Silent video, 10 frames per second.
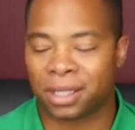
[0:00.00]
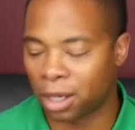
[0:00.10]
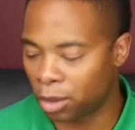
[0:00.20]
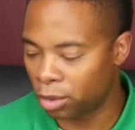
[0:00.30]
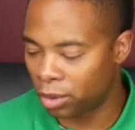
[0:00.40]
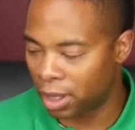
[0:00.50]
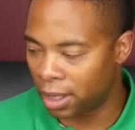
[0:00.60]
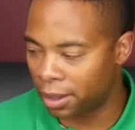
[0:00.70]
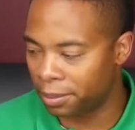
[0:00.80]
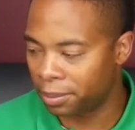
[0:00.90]

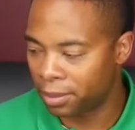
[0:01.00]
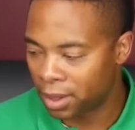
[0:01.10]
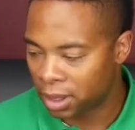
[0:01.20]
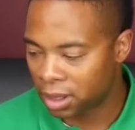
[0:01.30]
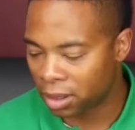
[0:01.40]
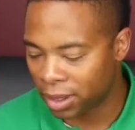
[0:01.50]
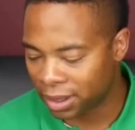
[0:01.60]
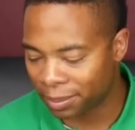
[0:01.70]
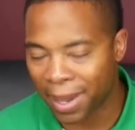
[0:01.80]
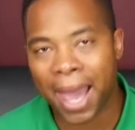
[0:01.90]
go,
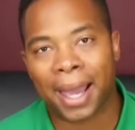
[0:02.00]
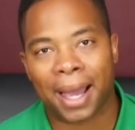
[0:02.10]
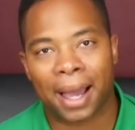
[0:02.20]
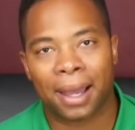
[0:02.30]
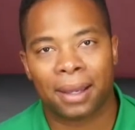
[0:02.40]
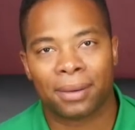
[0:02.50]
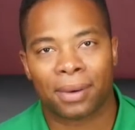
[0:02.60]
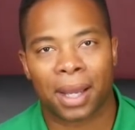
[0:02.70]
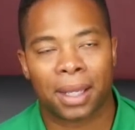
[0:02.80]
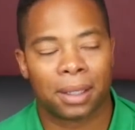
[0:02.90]
hit the bad guy,
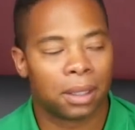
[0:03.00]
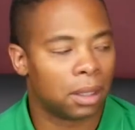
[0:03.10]
right?